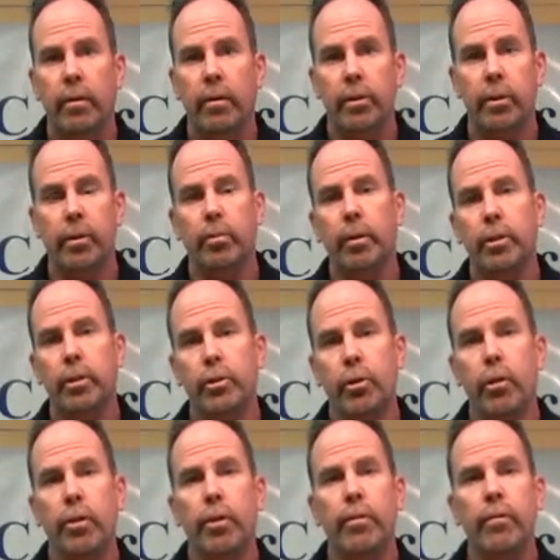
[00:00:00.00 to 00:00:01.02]
or simply
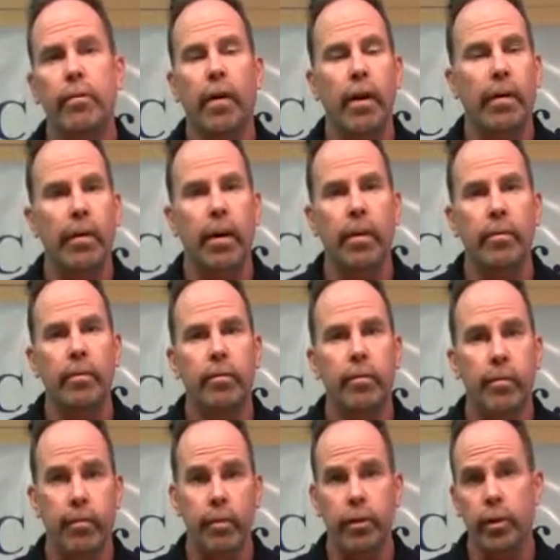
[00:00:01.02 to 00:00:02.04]
storing your firearm
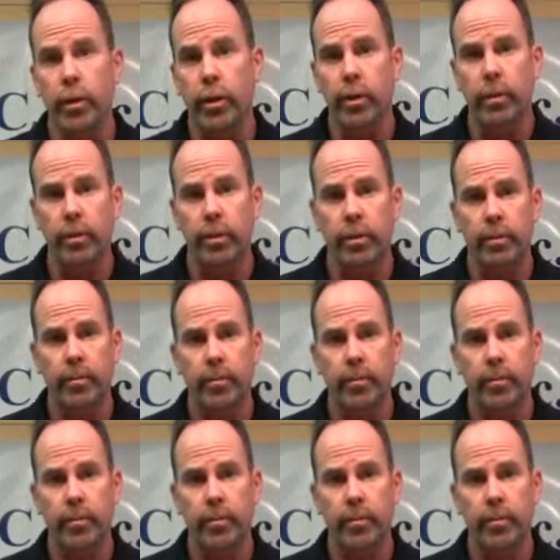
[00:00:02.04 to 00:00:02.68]
for future use.